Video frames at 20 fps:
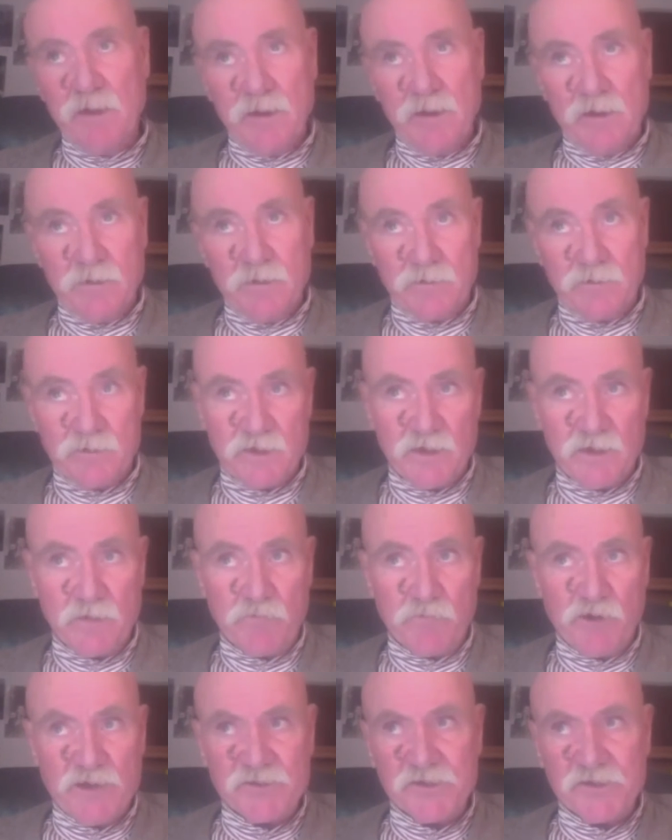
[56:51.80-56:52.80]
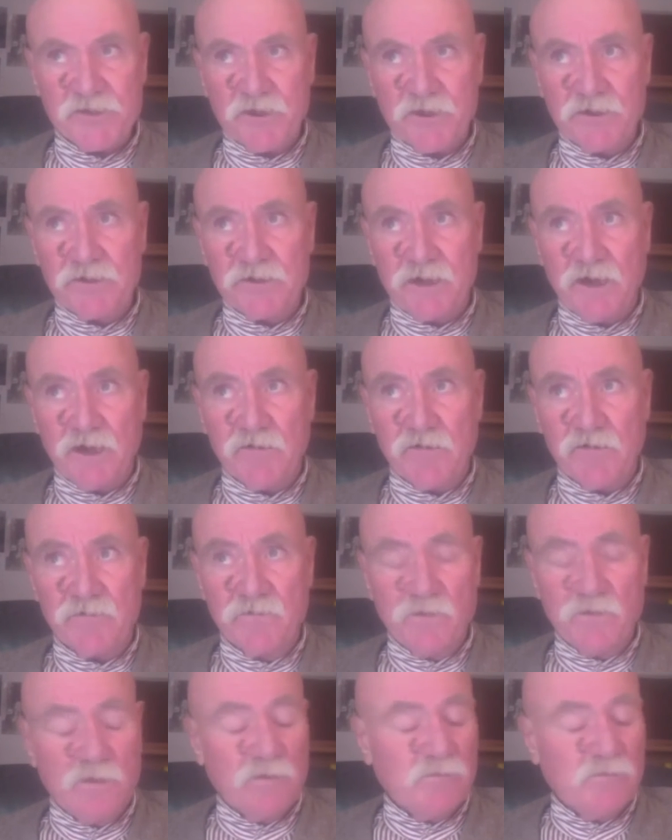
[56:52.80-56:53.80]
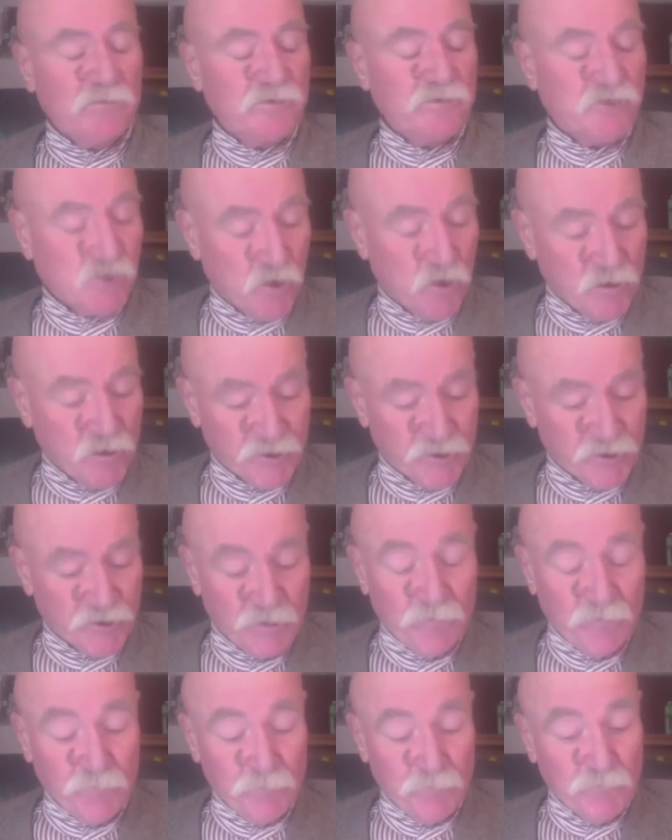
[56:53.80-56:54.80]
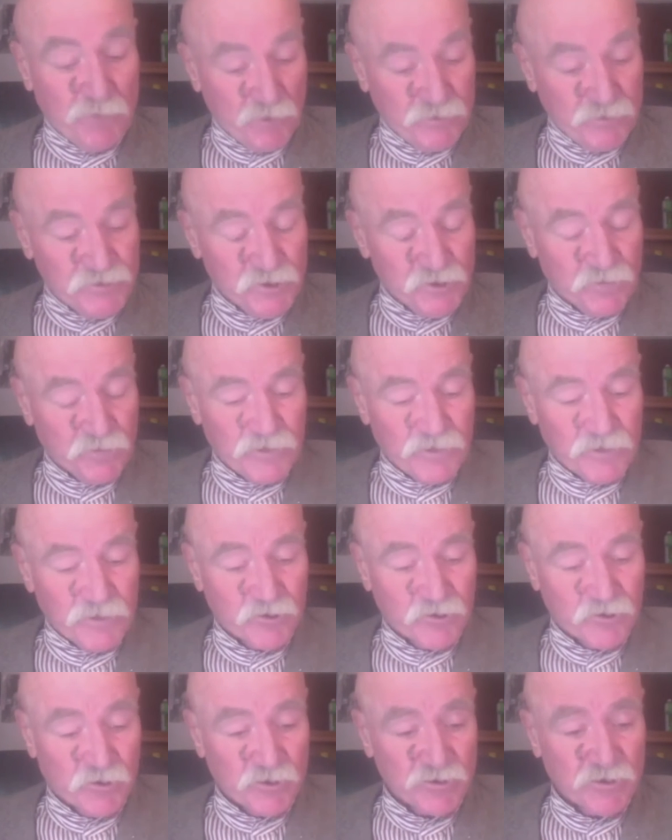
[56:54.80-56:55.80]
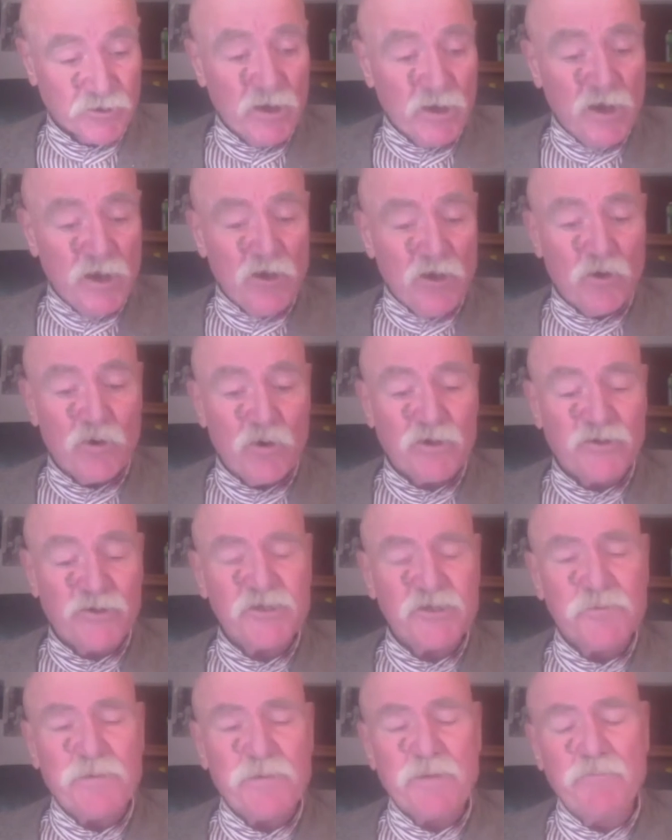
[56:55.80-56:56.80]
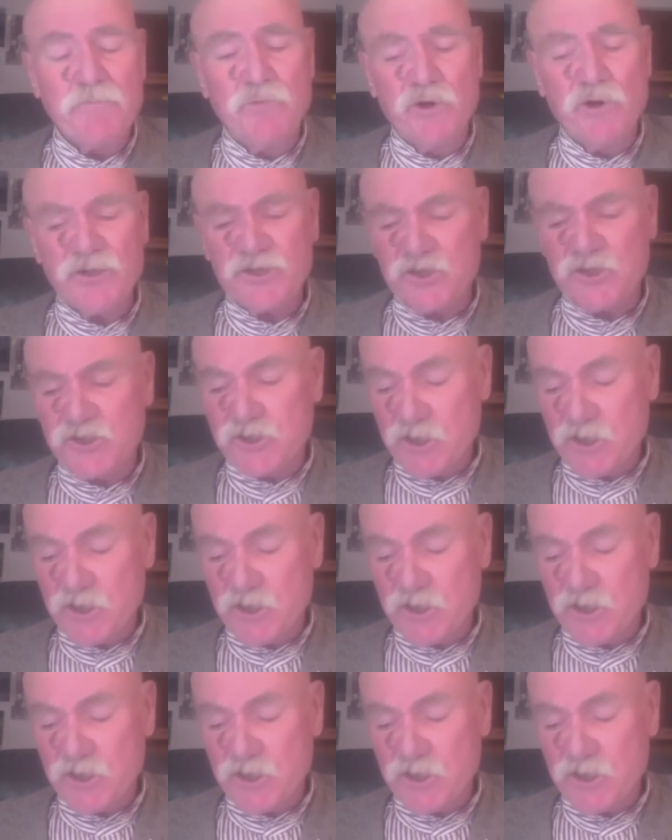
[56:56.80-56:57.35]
the president of Georgia, post-Soviet Georgia, who had just been pushed